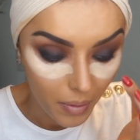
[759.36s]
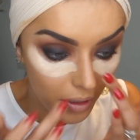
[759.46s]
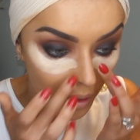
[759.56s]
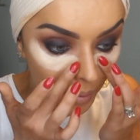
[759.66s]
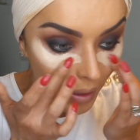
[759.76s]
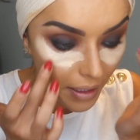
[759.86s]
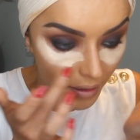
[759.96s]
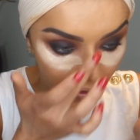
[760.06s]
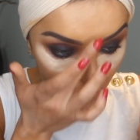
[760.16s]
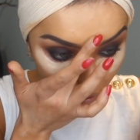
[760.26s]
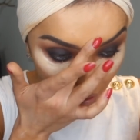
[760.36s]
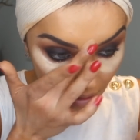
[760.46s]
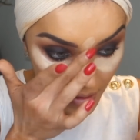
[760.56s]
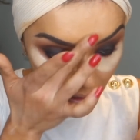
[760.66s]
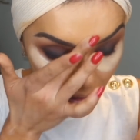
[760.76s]
gonna apply it underneath my
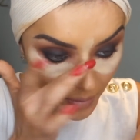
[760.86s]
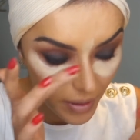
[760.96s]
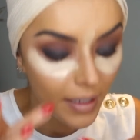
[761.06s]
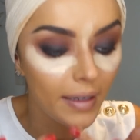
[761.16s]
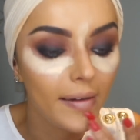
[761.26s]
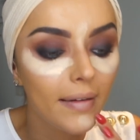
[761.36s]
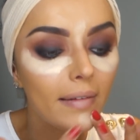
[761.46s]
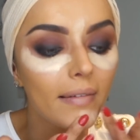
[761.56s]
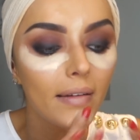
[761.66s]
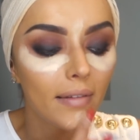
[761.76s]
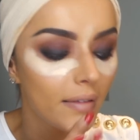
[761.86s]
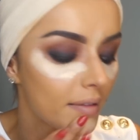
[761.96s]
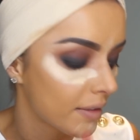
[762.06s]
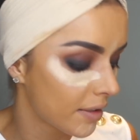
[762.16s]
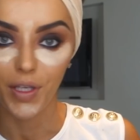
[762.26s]
eyes a little bit here.
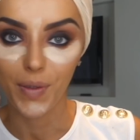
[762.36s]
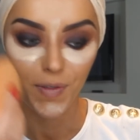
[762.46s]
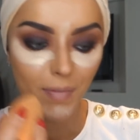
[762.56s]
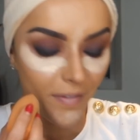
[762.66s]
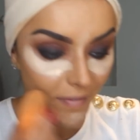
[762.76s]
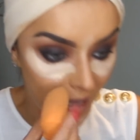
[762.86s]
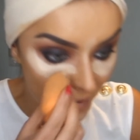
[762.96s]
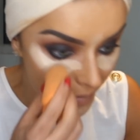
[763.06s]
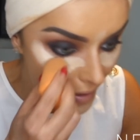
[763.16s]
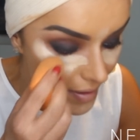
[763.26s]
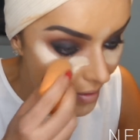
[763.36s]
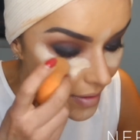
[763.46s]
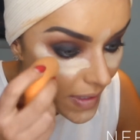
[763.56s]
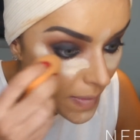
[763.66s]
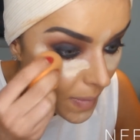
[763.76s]
Use my favorite
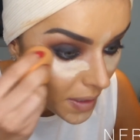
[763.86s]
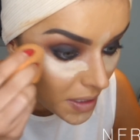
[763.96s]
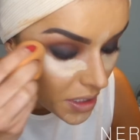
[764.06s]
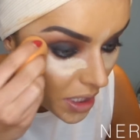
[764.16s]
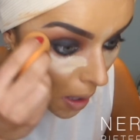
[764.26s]
sponge.